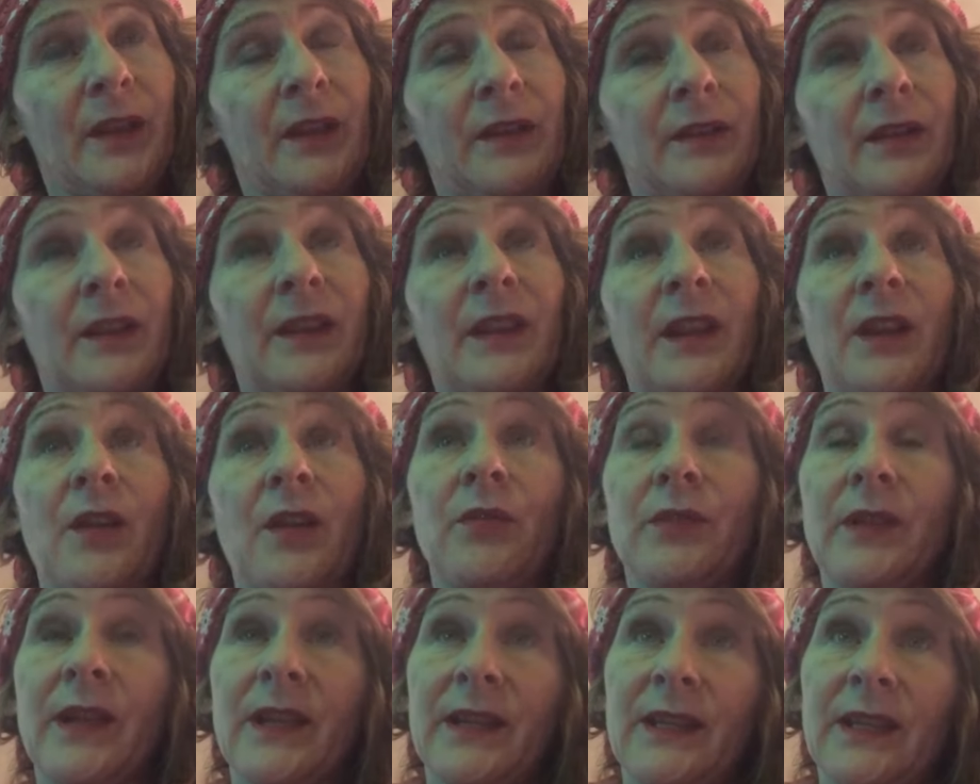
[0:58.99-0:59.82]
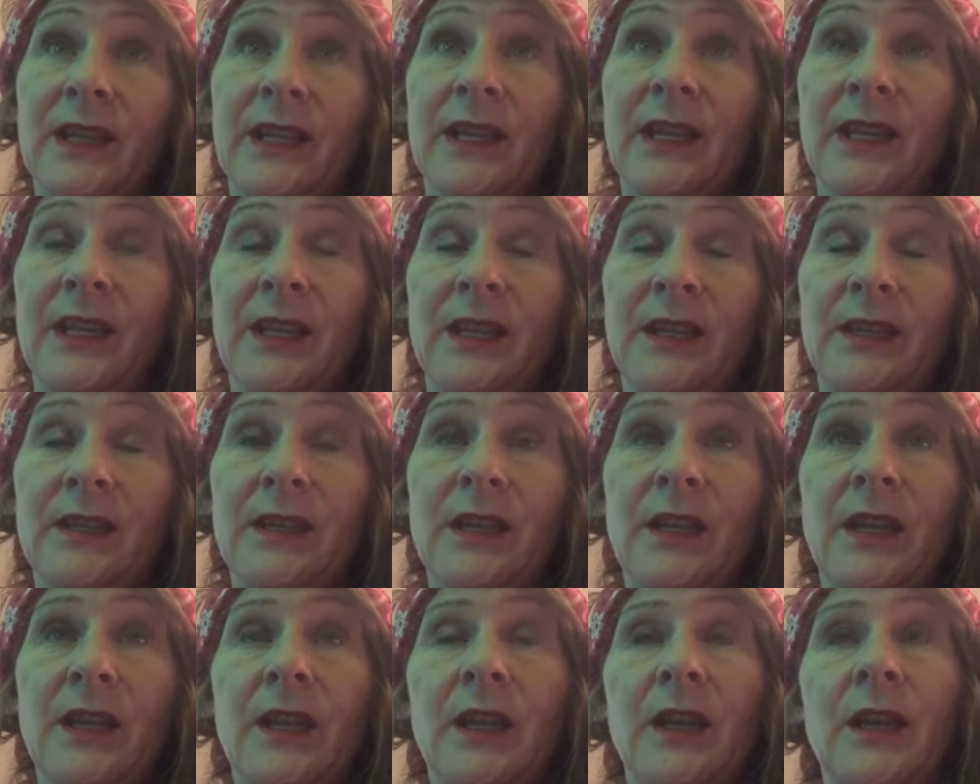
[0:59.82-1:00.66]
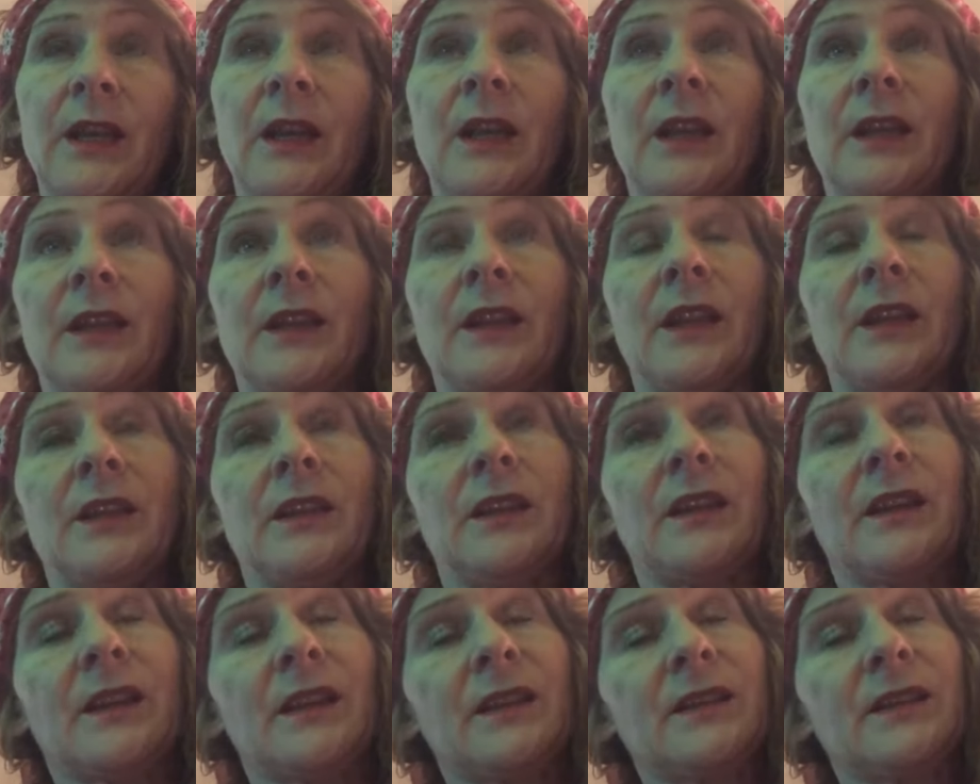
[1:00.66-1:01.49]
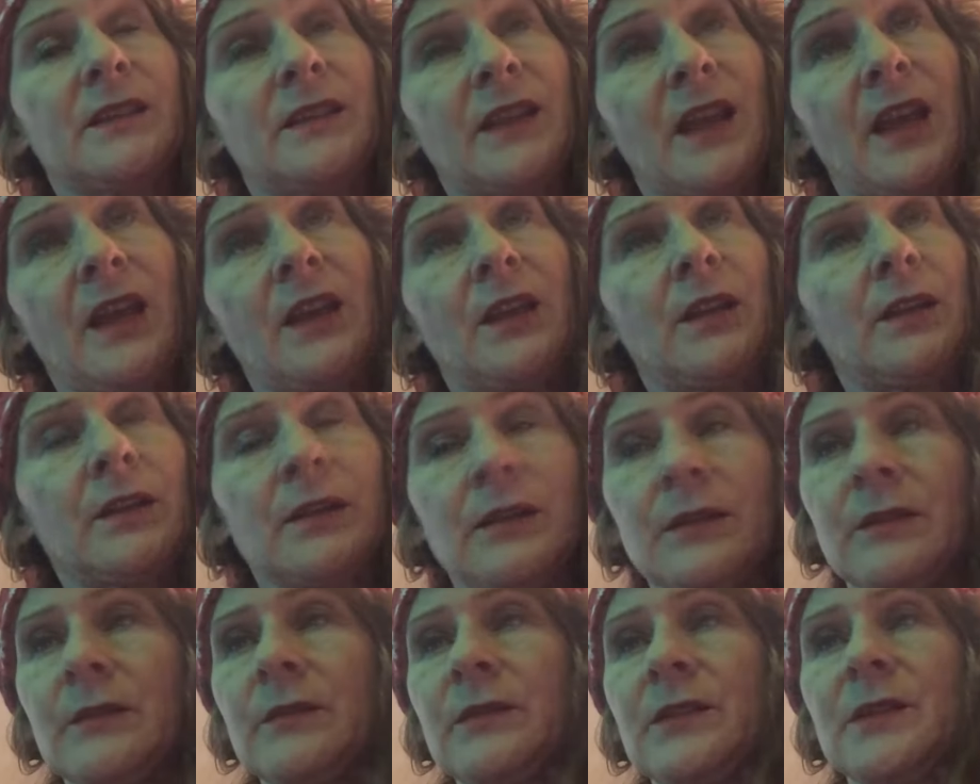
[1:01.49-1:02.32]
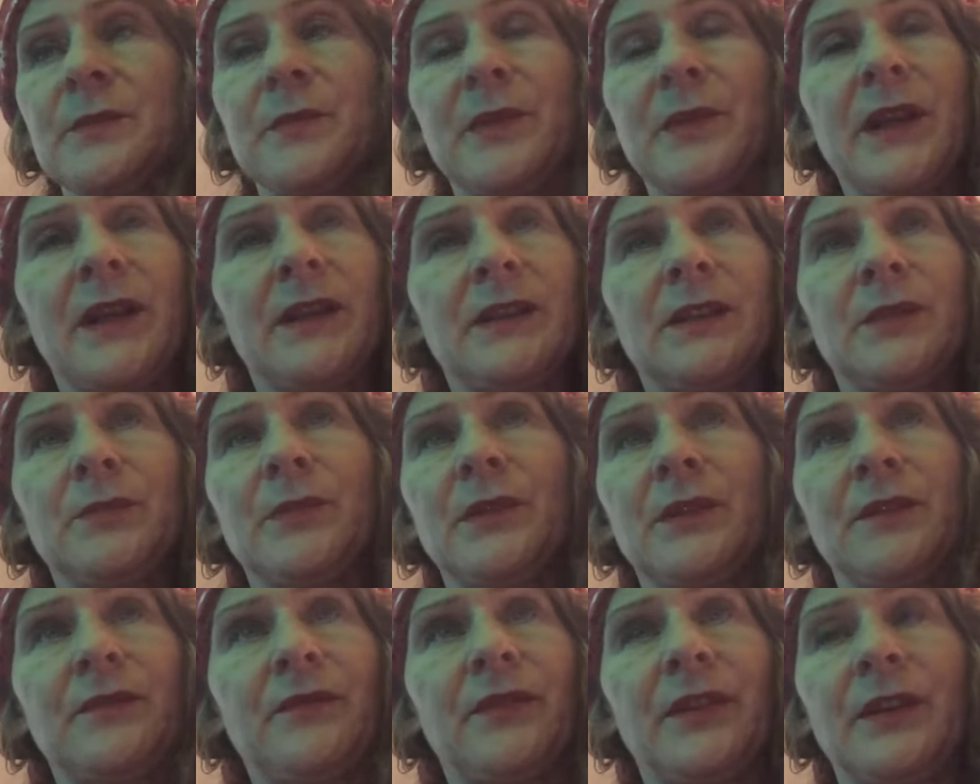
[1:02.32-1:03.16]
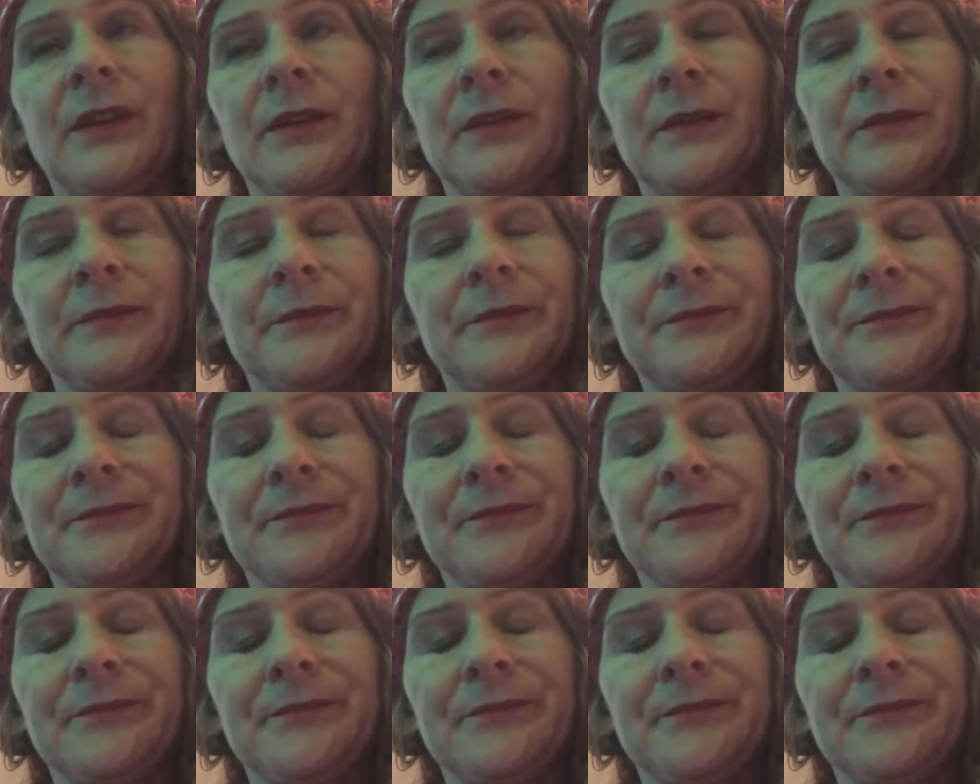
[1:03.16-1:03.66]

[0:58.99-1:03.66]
and then they don't like the heat and you gotta step just plant them in the field.